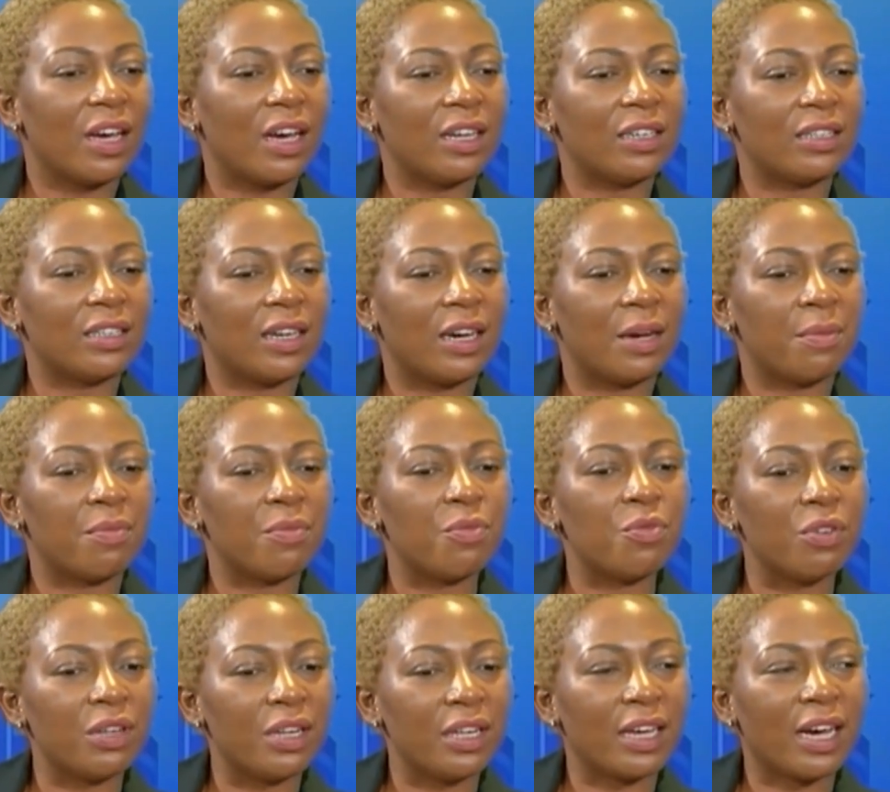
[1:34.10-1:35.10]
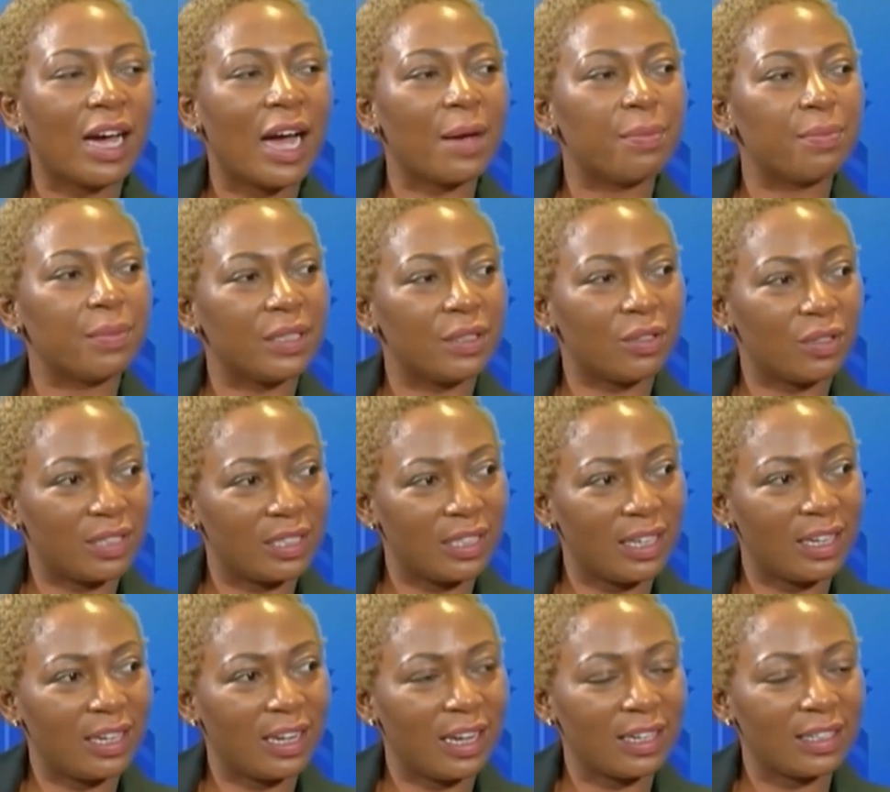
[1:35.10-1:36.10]
And I'm really happy to
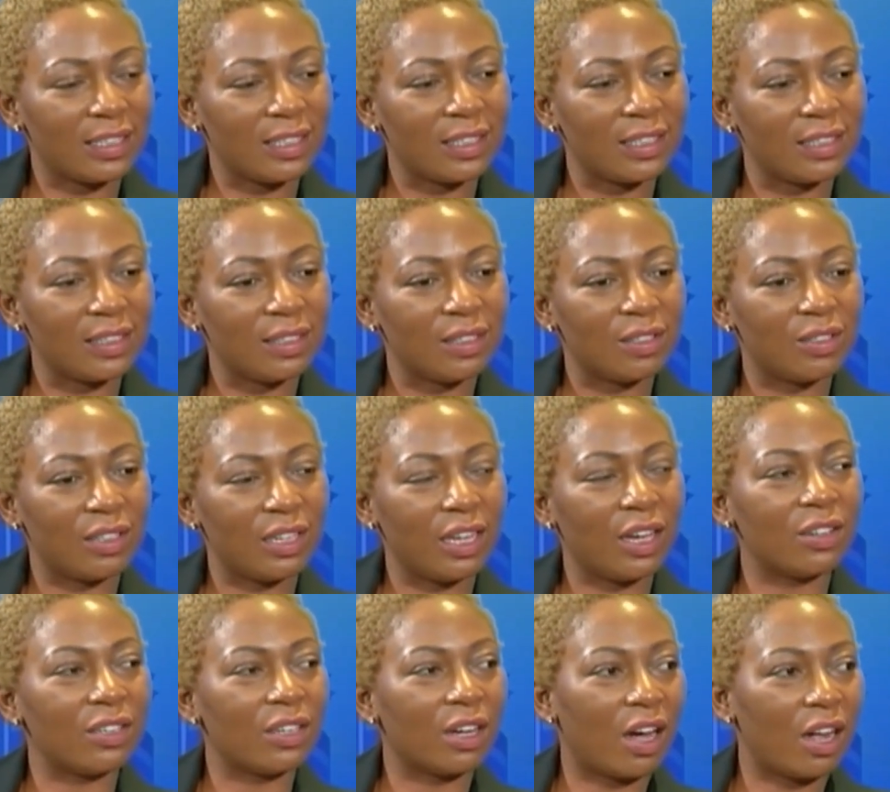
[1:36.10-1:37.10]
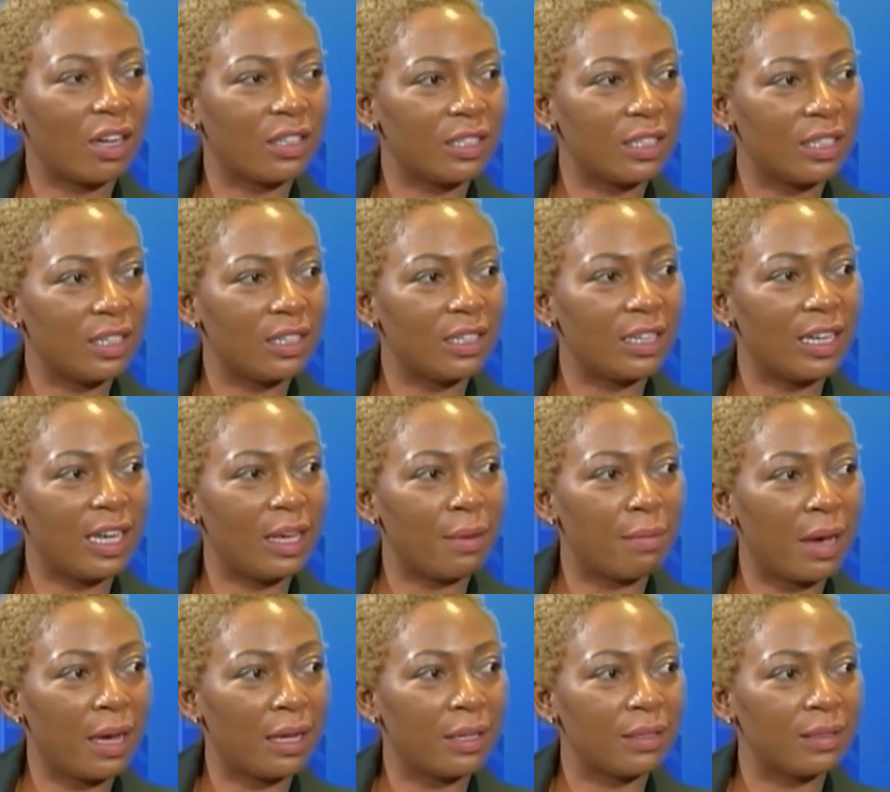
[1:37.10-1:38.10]
say that today on the continent,
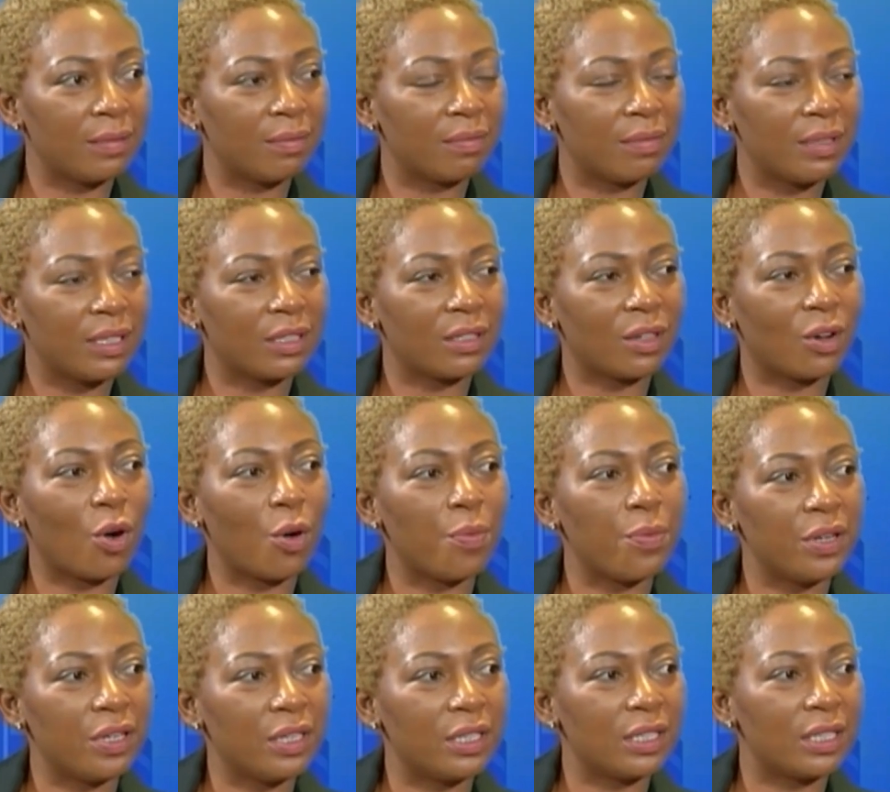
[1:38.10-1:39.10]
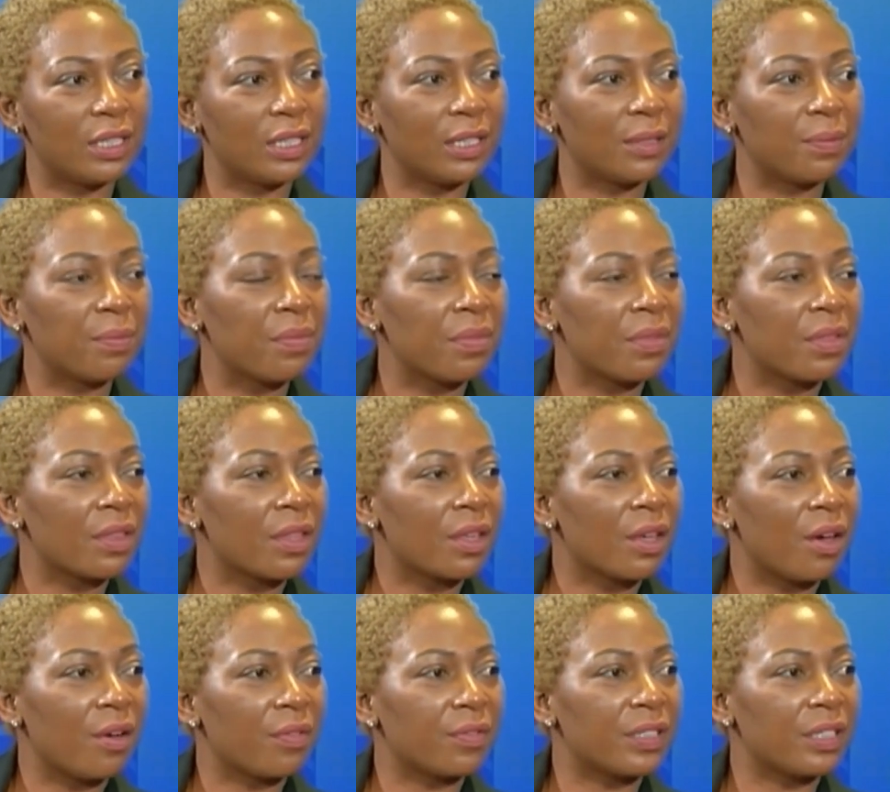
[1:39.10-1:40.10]
ABAN is a community
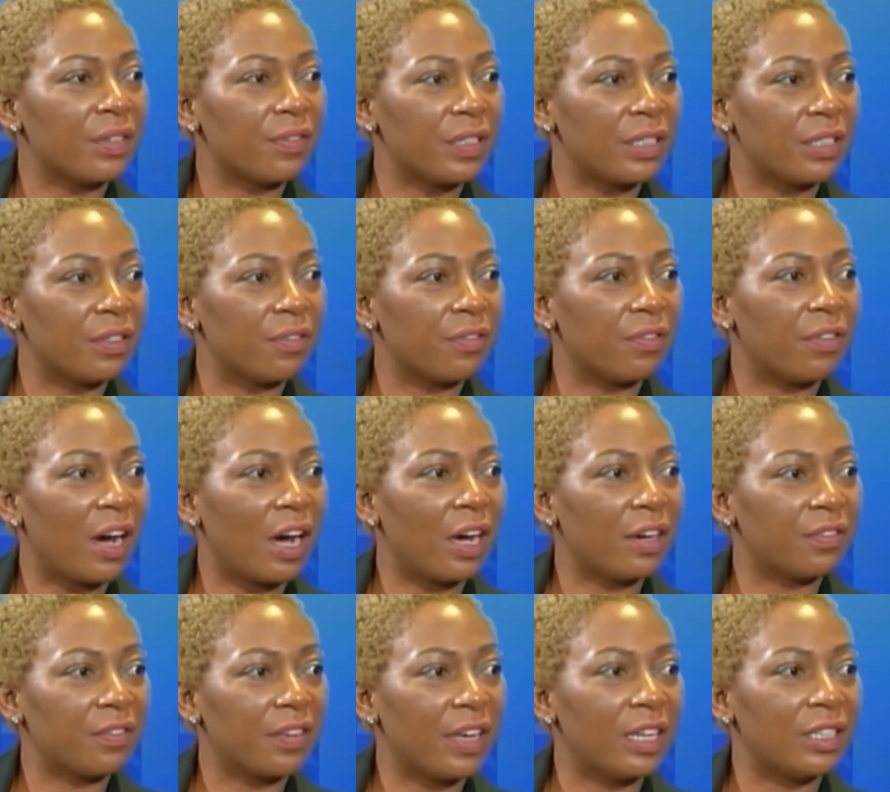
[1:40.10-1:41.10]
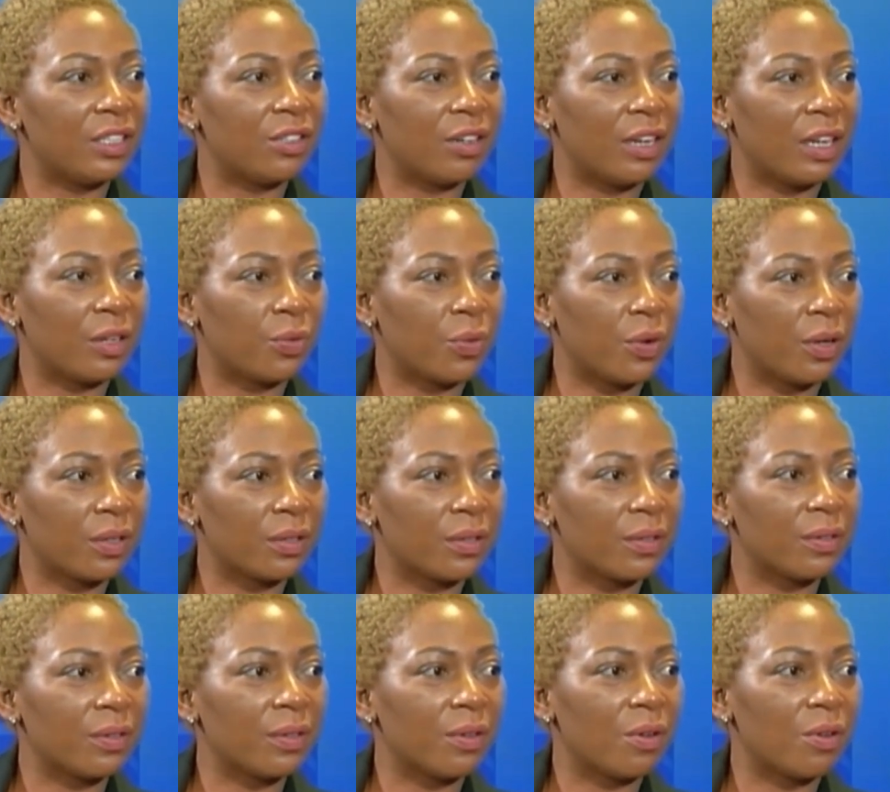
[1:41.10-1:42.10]
of 75 angel
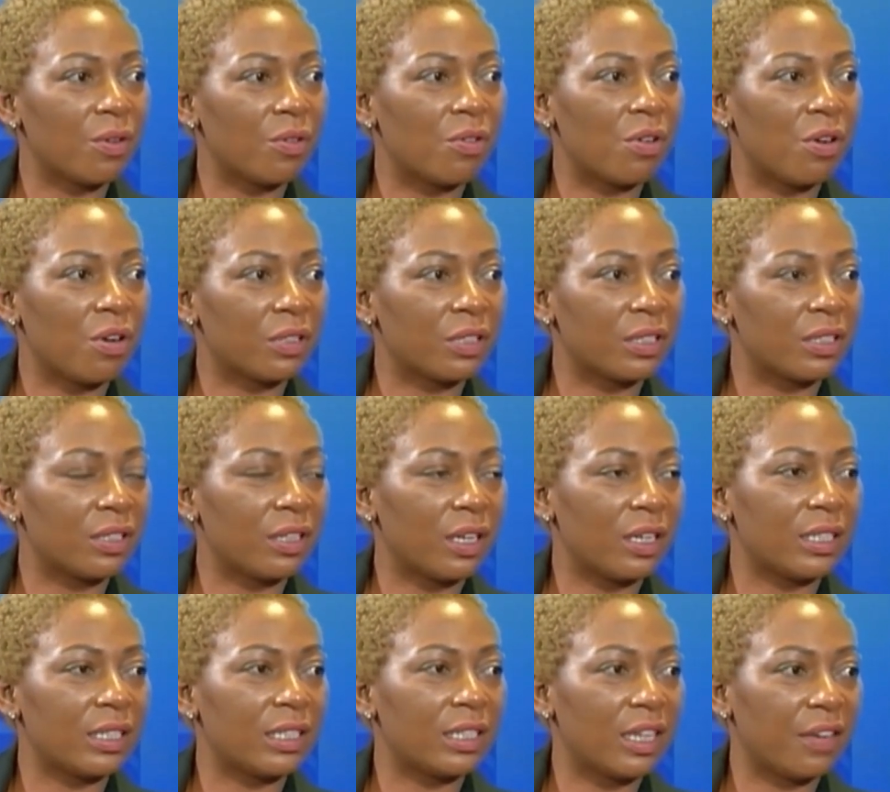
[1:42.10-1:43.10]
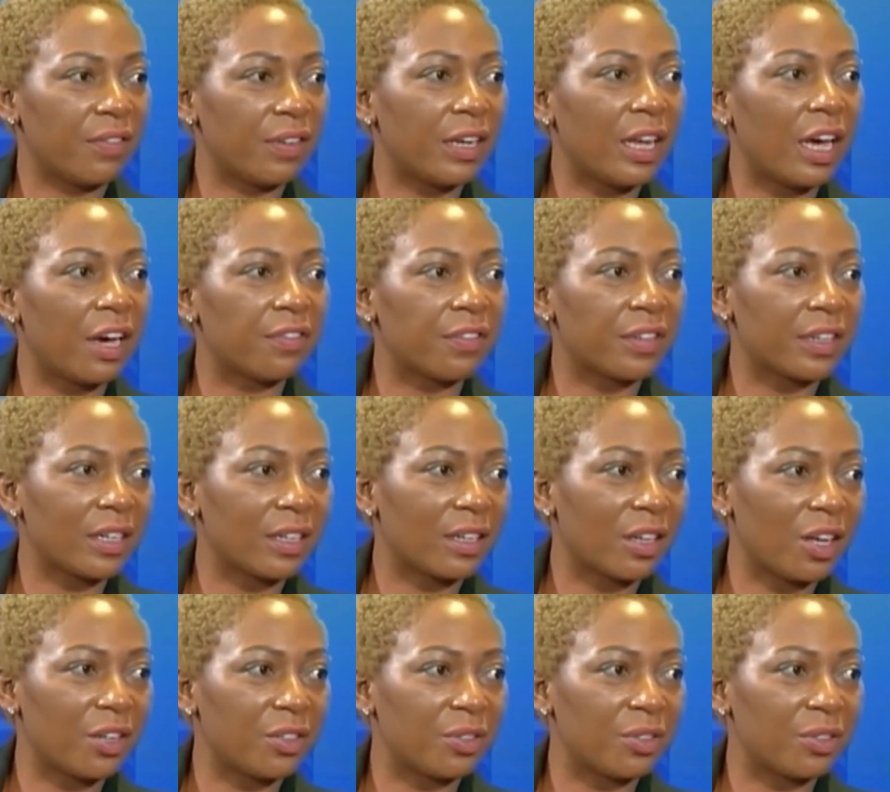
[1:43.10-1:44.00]
network across 37 African